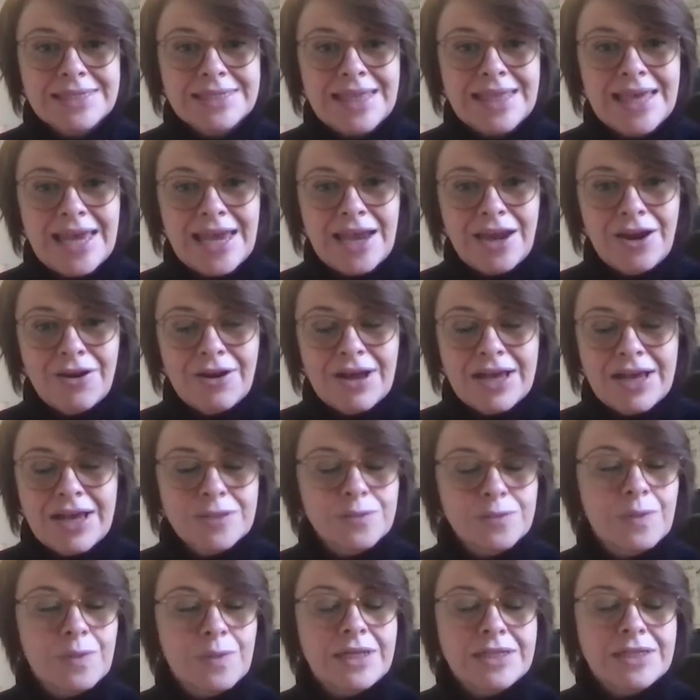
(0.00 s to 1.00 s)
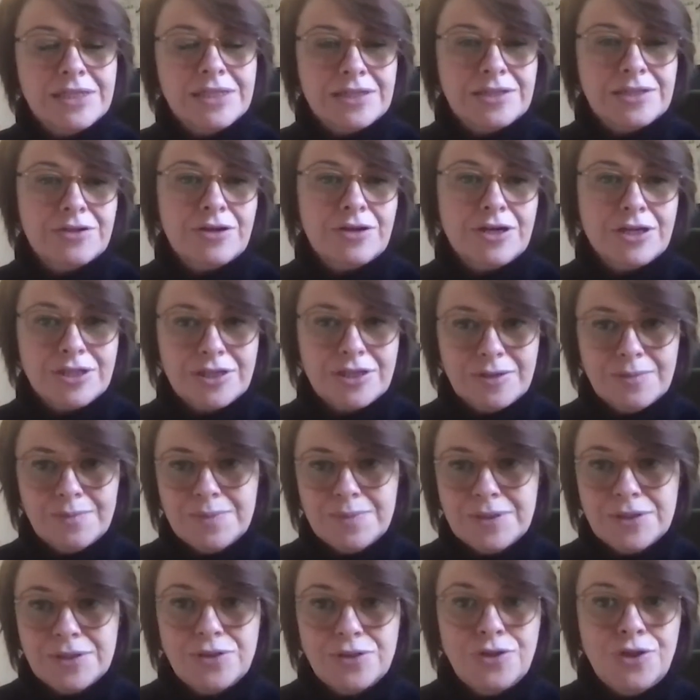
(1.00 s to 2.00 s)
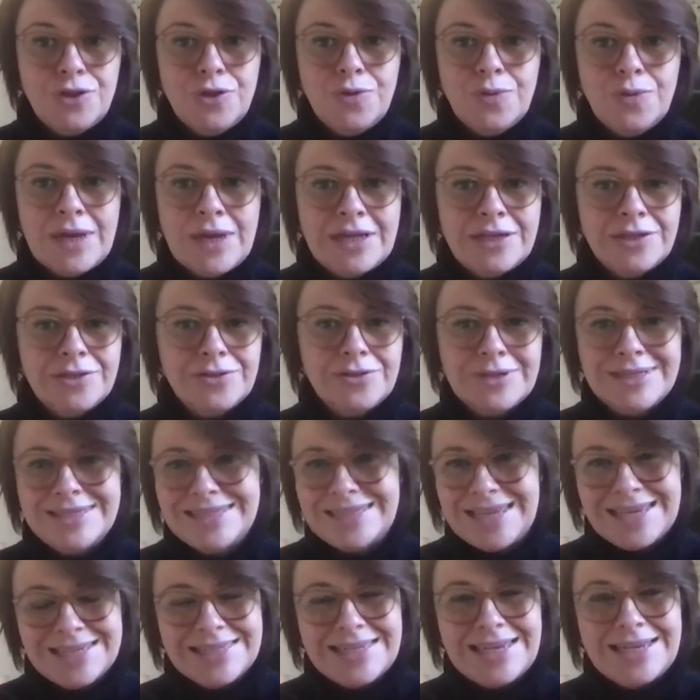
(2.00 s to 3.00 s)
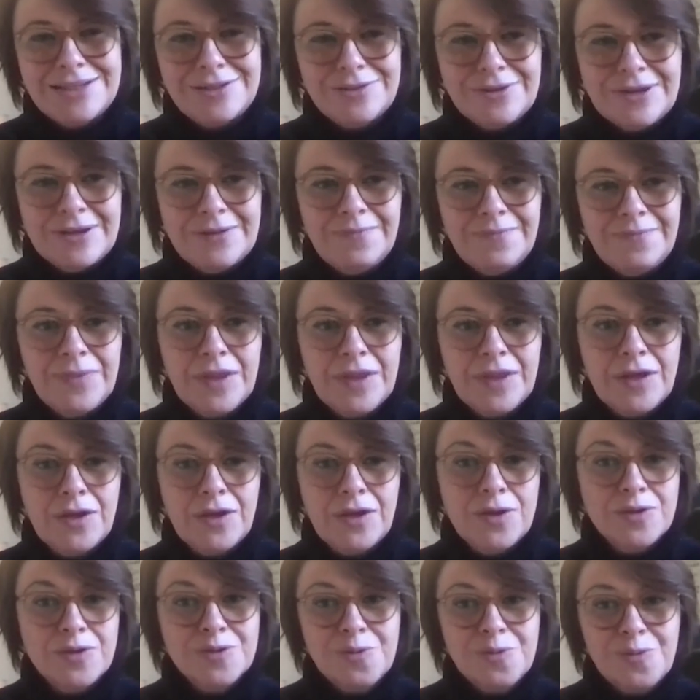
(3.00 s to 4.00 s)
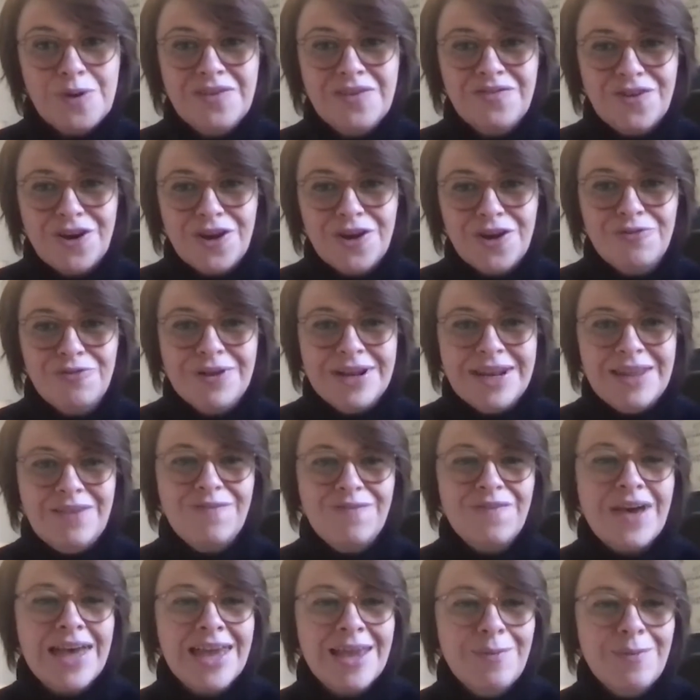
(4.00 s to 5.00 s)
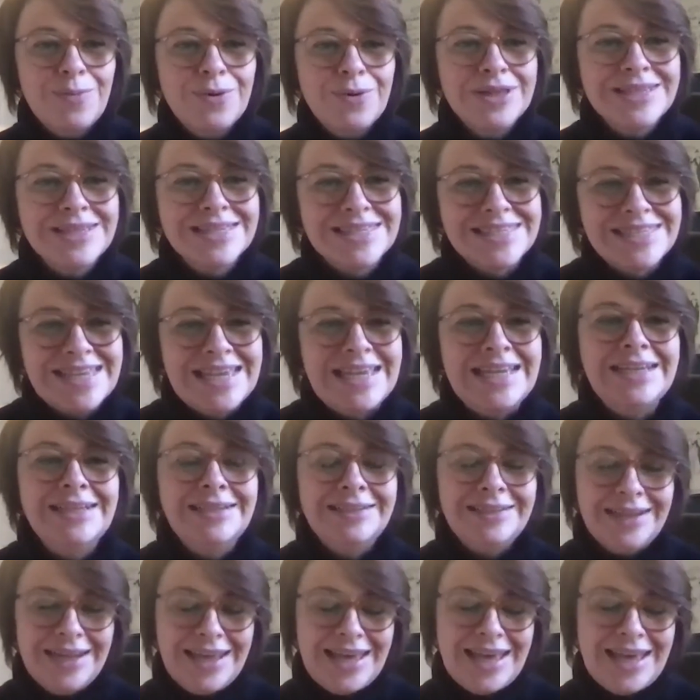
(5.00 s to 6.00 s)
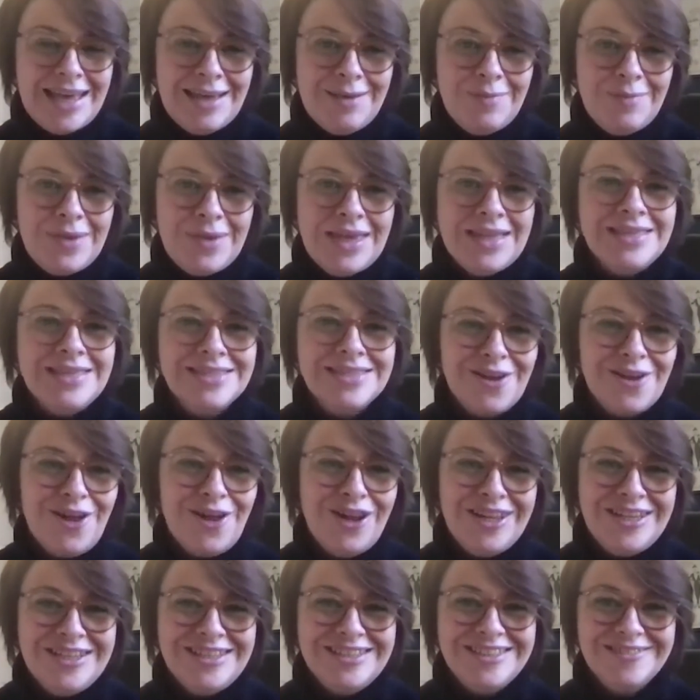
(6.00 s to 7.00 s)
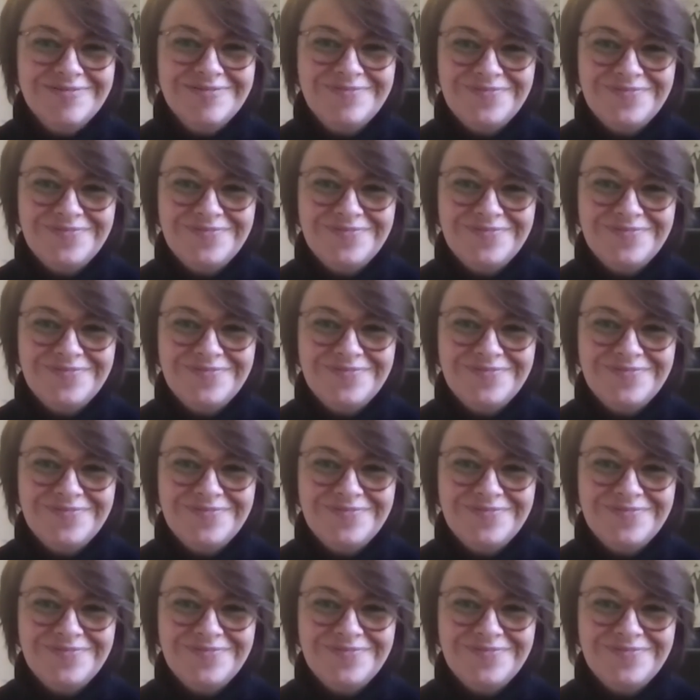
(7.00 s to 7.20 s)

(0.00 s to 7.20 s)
there, as well as startups, new entrants, etc. So we've got a really vibrant scene in Scotland.